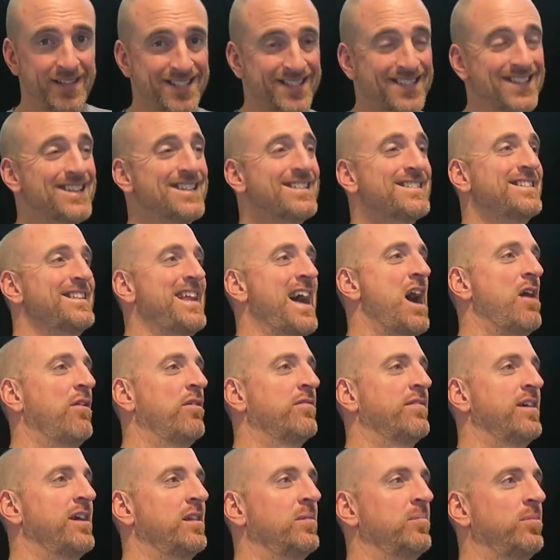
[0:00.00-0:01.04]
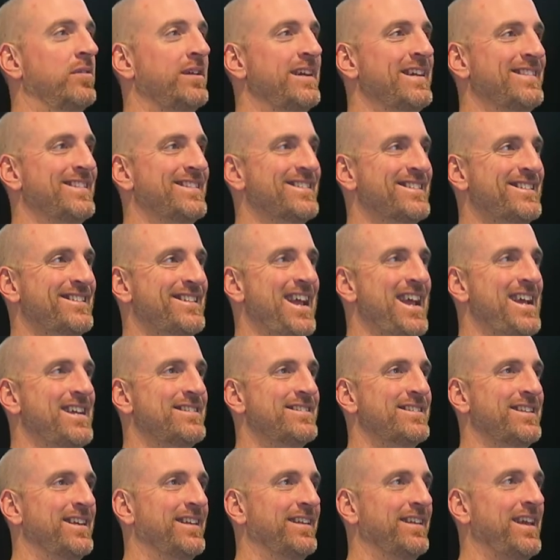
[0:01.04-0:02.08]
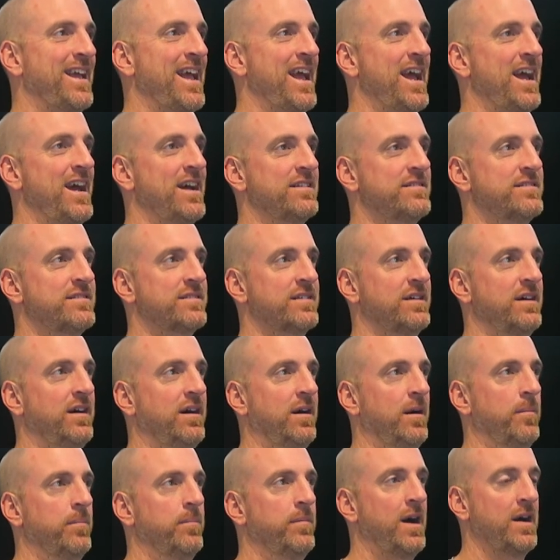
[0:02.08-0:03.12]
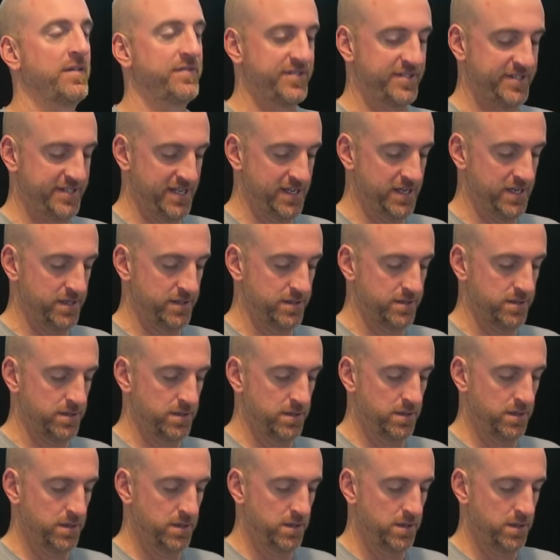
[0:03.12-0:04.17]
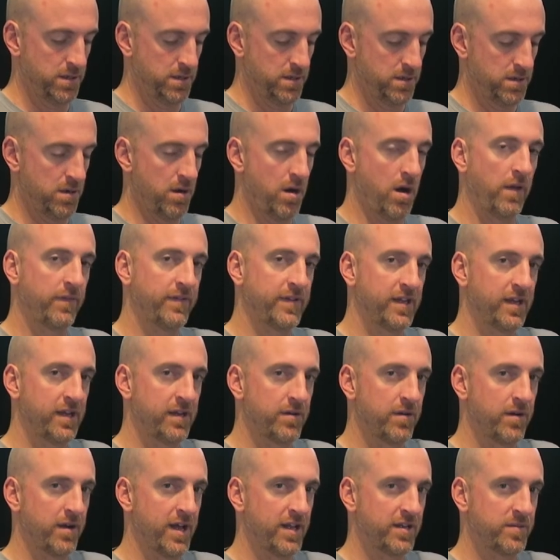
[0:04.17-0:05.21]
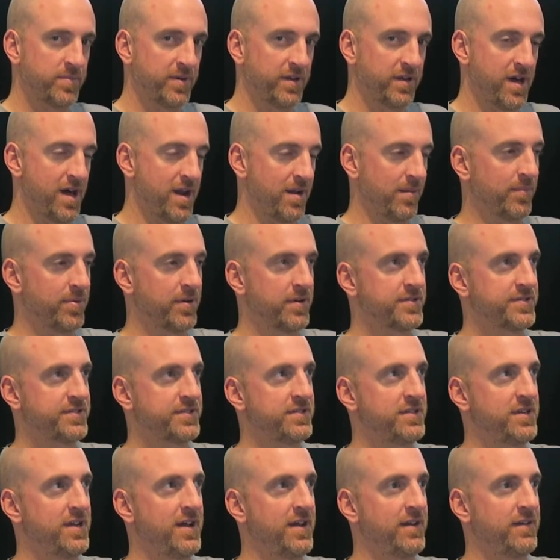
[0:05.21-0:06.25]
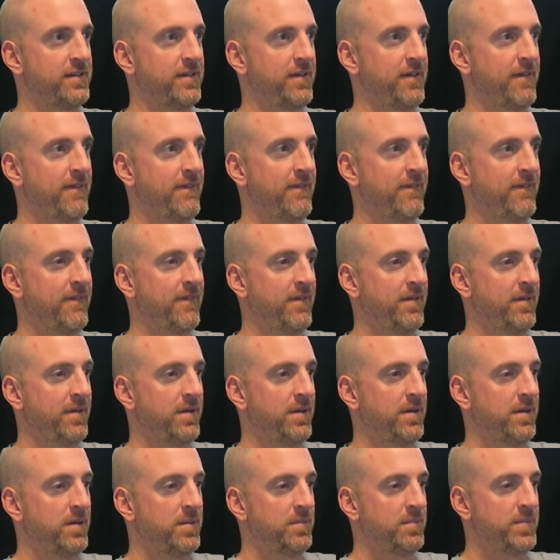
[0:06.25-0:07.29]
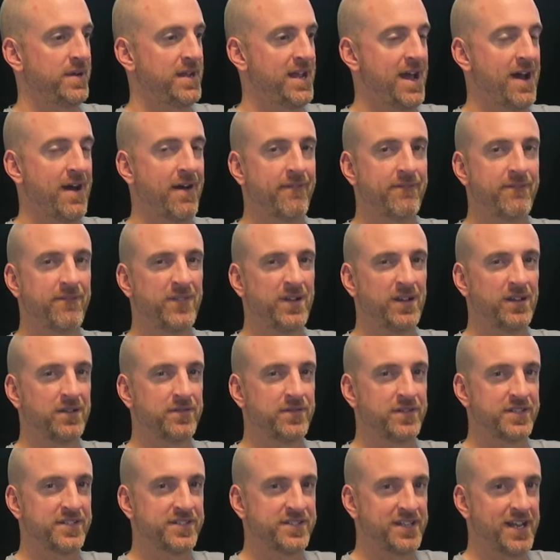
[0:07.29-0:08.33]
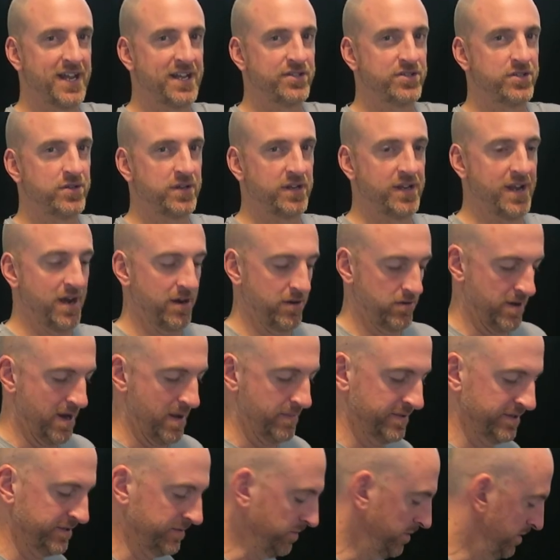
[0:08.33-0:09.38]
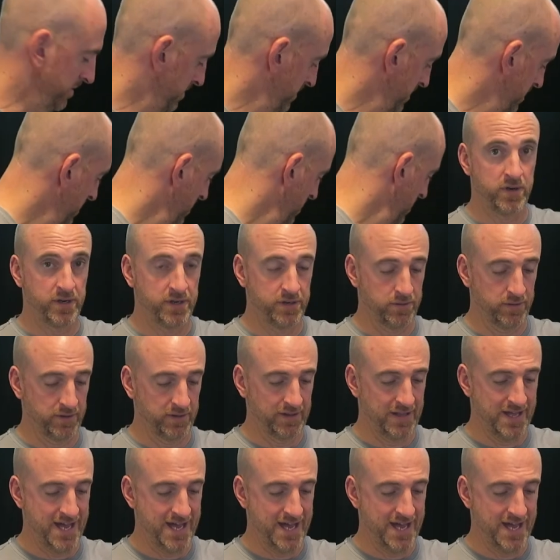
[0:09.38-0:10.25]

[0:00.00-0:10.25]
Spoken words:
this is now available in the States in cans. I've seen it on the internet, but not in person yet. But yeah, if you live in the States, you can now grab this one. Pour it into a